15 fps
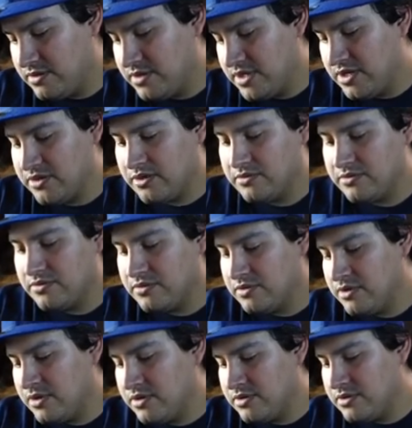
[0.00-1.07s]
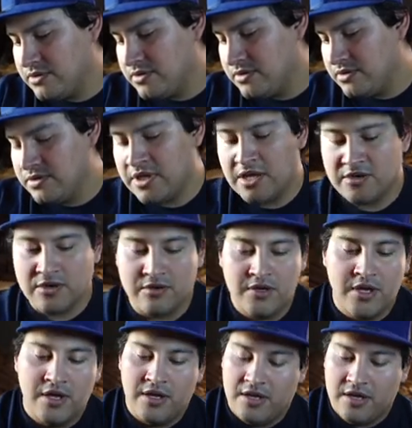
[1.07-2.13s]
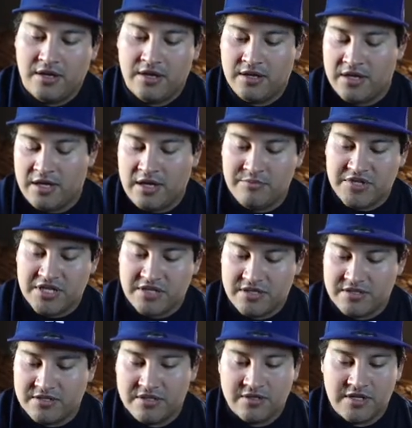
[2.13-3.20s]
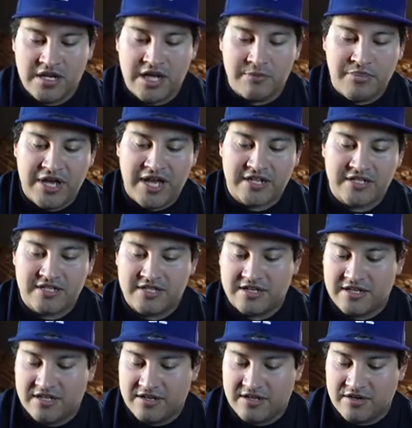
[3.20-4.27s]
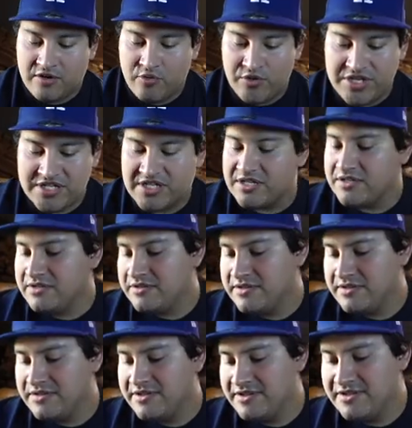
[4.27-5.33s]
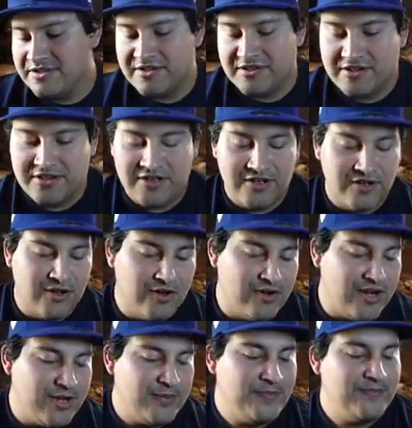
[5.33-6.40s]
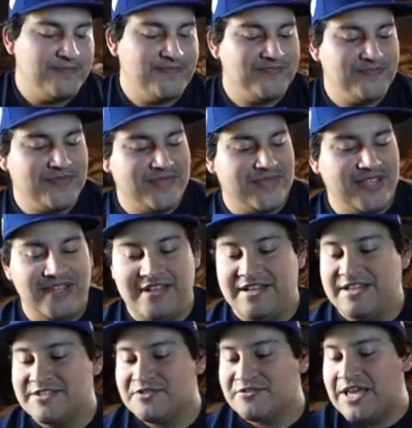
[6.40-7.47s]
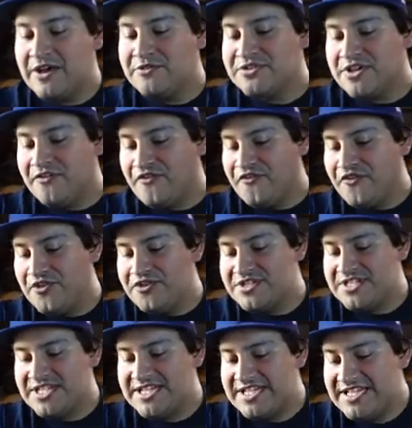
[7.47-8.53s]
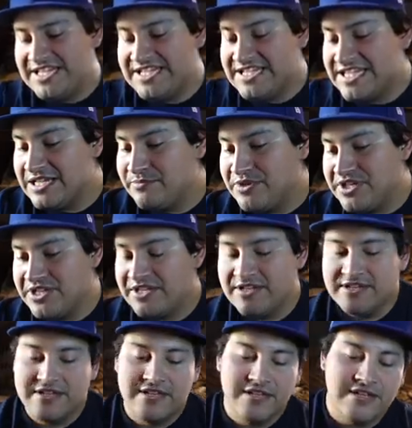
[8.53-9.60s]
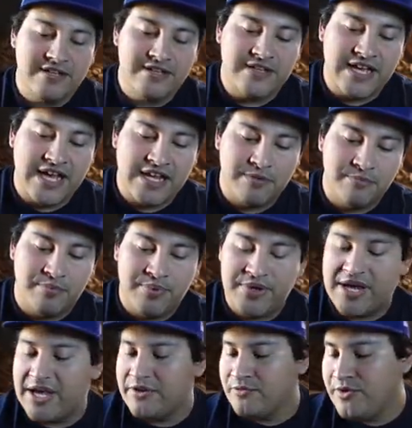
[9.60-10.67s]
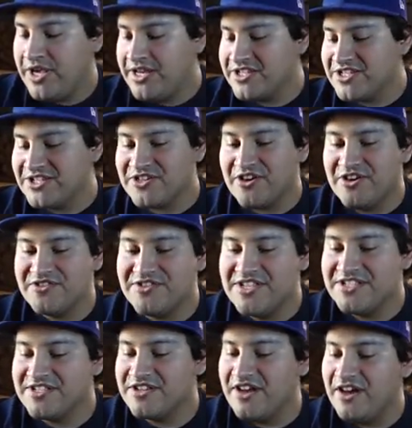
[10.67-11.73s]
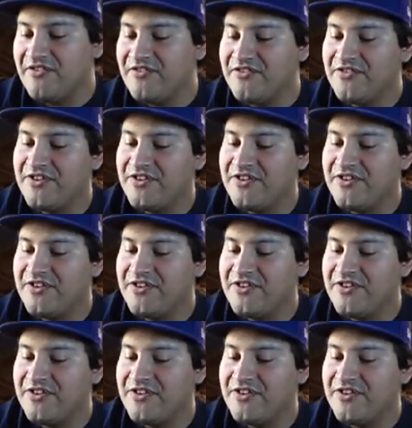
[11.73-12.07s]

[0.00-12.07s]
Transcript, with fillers: I don't know. Oh, I don't know. I'm thinking a lot of packs, a Weezing. All right. So that was our first ETB. Not a bad way to start things off.